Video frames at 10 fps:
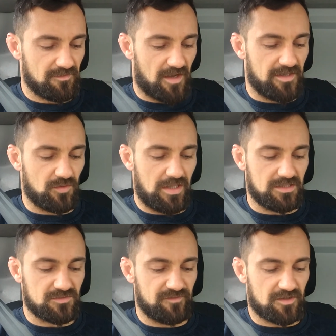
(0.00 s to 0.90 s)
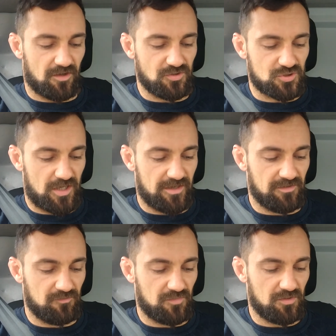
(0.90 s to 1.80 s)
He dwells with the contrite and
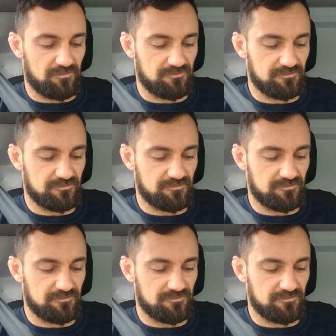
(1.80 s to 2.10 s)
humble.